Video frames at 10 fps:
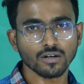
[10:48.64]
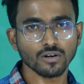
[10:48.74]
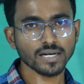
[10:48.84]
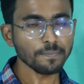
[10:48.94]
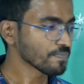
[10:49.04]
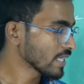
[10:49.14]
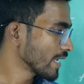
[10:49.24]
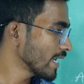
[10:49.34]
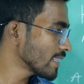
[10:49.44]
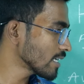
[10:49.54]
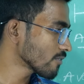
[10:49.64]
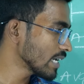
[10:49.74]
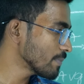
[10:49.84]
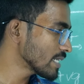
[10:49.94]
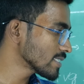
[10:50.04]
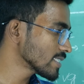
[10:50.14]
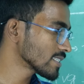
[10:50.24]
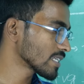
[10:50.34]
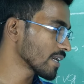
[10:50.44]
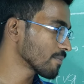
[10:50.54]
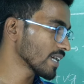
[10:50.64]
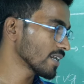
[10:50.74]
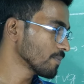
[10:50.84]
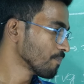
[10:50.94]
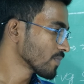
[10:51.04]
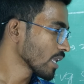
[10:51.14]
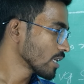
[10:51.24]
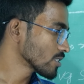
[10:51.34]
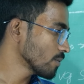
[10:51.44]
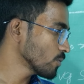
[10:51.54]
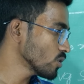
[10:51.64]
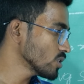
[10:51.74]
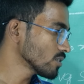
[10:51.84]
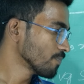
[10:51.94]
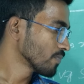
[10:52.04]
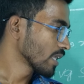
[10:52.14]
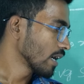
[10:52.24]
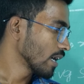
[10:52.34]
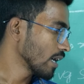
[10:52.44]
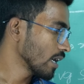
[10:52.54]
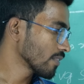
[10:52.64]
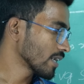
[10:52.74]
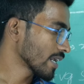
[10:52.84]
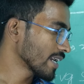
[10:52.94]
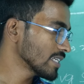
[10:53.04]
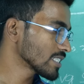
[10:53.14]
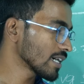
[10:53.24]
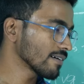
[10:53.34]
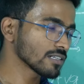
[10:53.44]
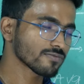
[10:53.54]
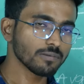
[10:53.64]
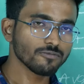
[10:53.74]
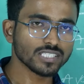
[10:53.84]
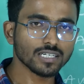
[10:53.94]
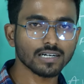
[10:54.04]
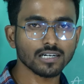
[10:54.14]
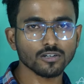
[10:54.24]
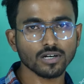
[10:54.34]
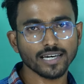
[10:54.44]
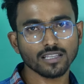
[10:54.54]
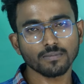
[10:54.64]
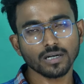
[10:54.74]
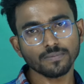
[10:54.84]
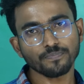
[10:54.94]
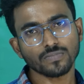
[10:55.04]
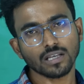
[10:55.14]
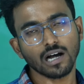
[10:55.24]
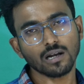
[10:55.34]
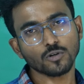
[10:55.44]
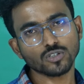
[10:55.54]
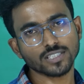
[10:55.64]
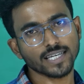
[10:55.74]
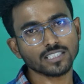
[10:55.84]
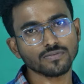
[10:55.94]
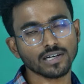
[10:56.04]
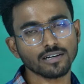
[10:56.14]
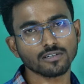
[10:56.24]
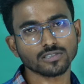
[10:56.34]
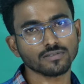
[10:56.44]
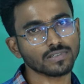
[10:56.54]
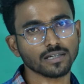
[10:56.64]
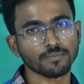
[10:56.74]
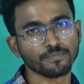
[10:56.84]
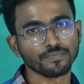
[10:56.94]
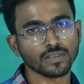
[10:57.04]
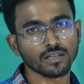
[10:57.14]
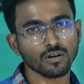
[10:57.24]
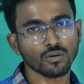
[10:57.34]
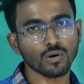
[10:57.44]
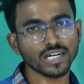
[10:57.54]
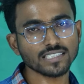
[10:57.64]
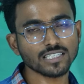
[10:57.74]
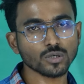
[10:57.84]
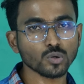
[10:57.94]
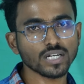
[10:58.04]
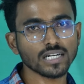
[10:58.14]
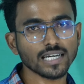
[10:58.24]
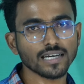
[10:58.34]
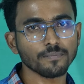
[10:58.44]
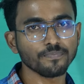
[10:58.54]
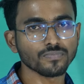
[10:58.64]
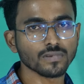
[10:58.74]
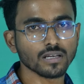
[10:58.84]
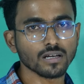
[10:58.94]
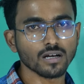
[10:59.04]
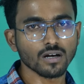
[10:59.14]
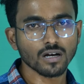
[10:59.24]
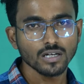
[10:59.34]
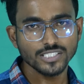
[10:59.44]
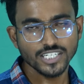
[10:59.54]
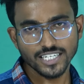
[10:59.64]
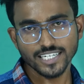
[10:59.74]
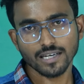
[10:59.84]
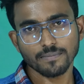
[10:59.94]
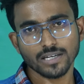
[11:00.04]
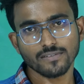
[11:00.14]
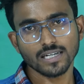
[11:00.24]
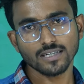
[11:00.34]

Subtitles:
Okay. Here the 12 minutes is time, right? Suppose the train is travel from Vijayawada to Hyderabad, almost takes 5 hours of time. What is the total time? Journey time equal